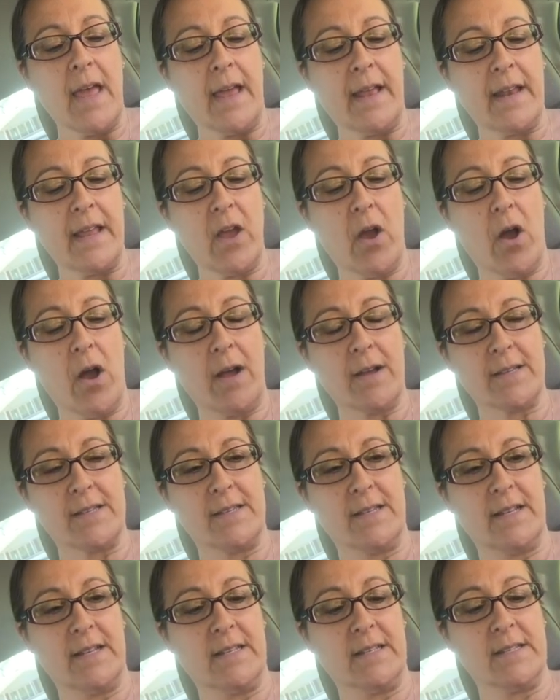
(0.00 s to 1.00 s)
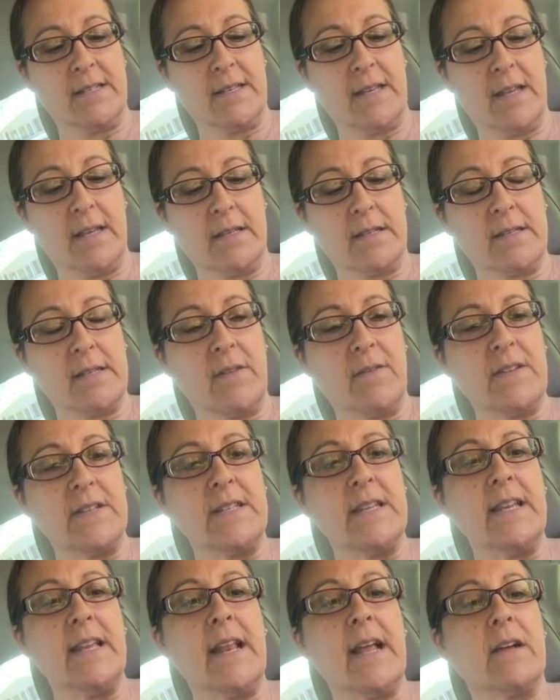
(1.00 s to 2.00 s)
antioxidants, and
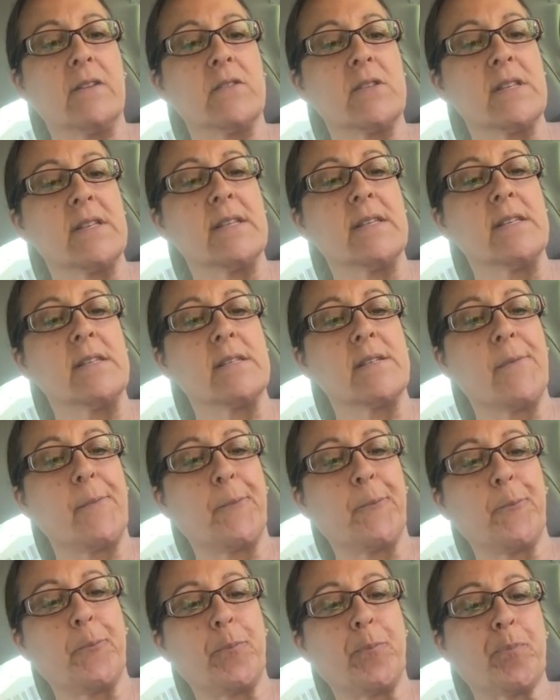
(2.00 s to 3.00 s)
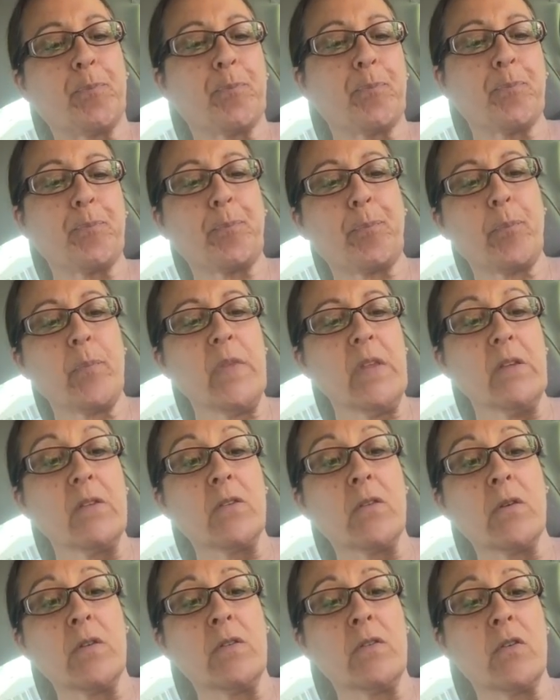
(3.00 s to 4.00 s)
17 ounces.
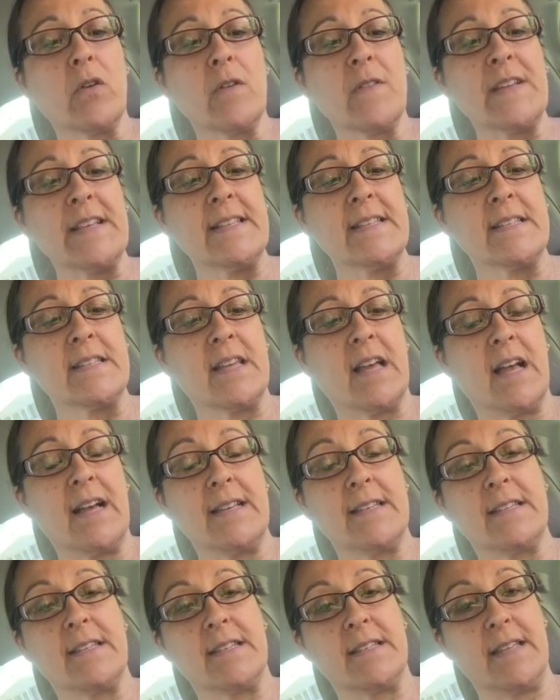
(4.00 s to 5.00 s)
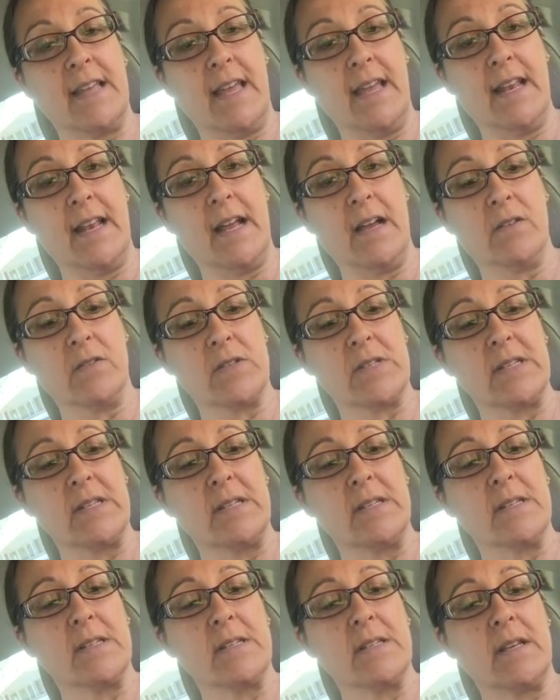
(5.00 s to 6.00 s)
So a serving size is 8
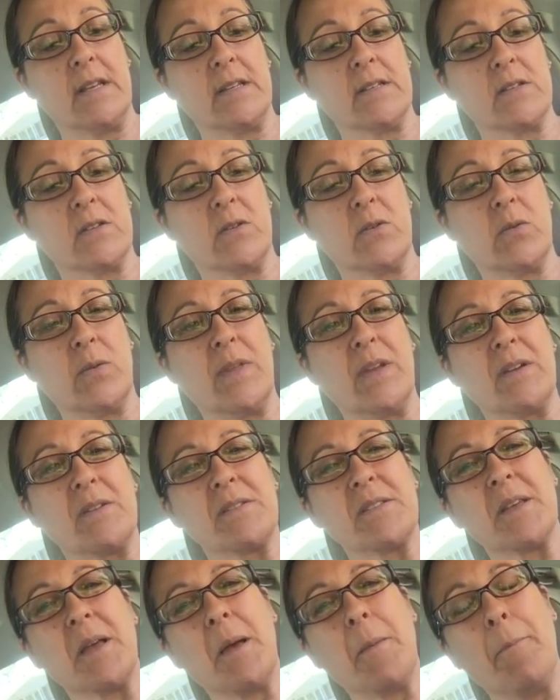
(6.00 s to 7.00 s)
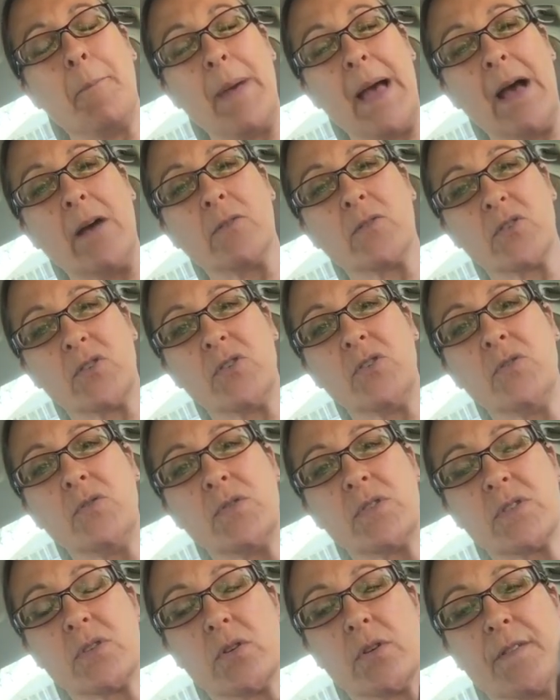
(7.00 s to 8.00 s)
ounces. So there's about two
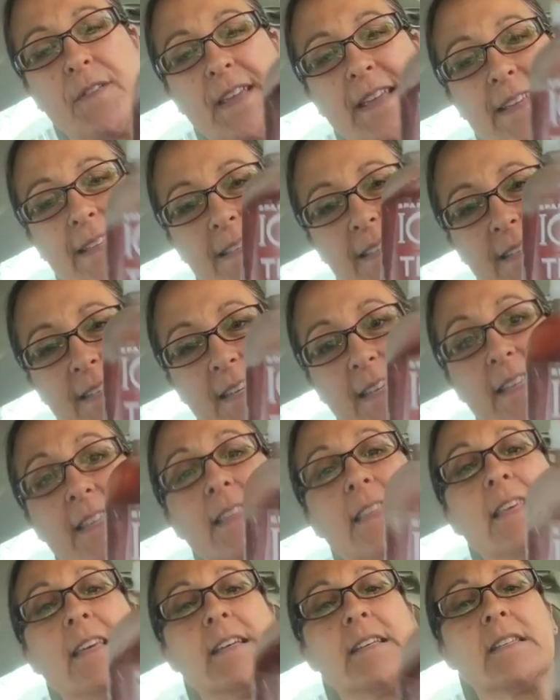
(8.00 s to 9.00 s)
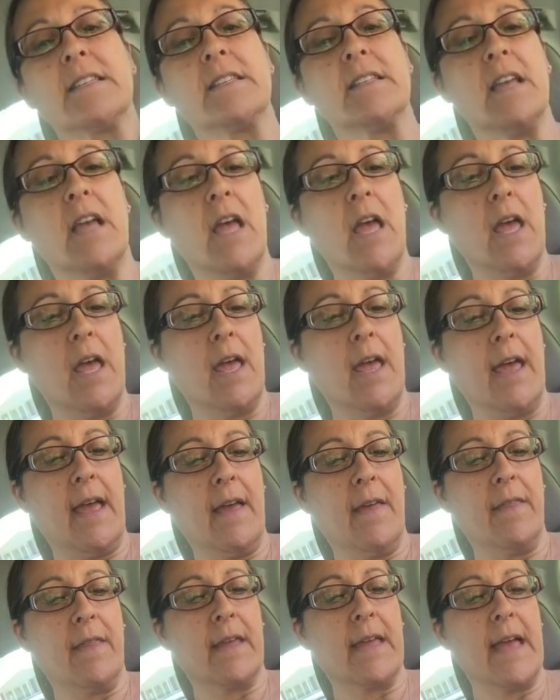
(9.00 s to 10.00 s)
servings in this.
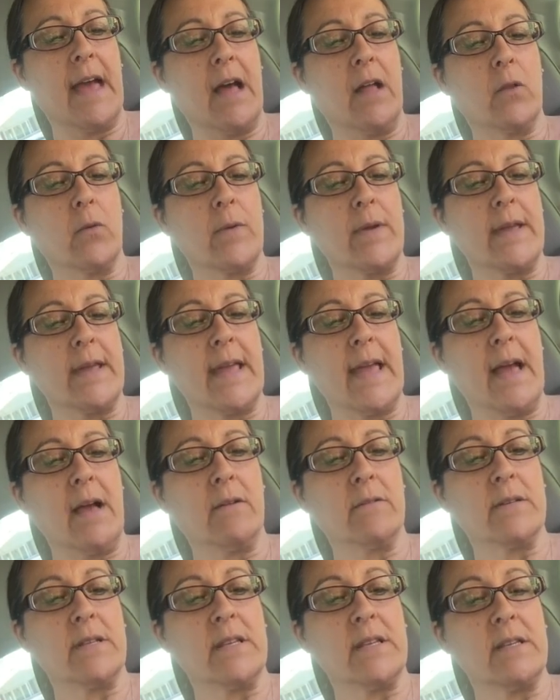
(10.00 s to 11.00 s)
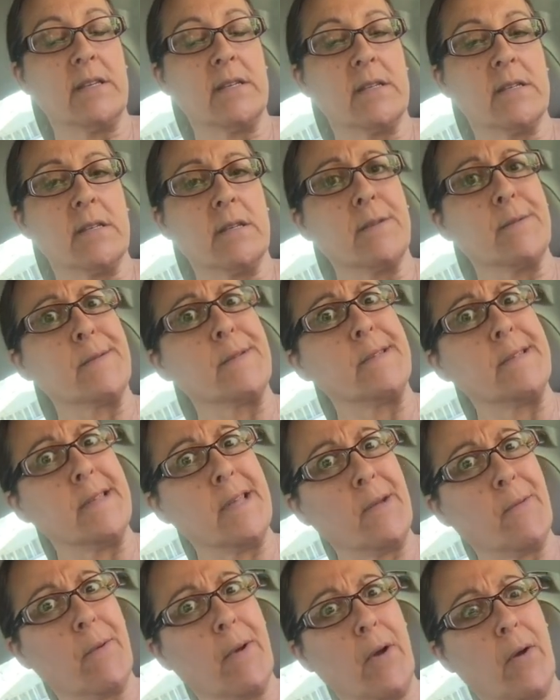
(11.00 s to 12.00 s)
And the calorie count is
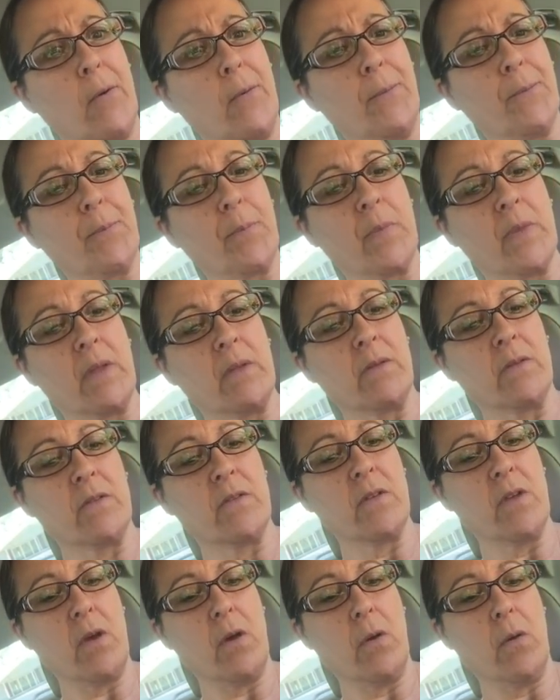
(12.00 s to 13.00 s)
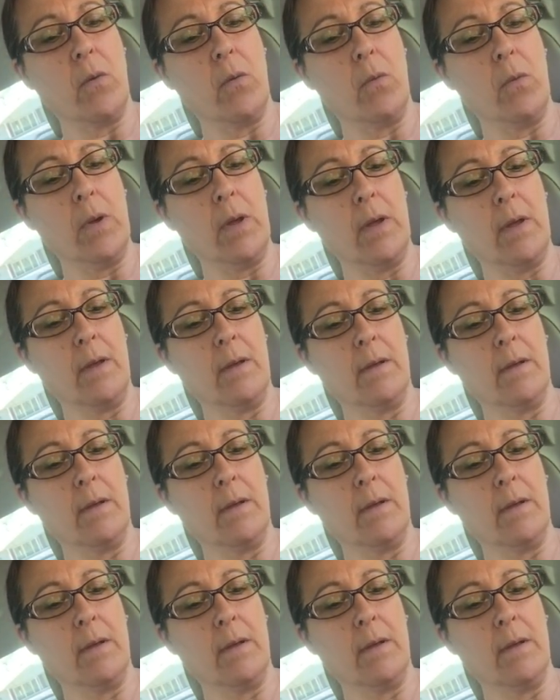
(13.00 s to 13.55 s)
zero. So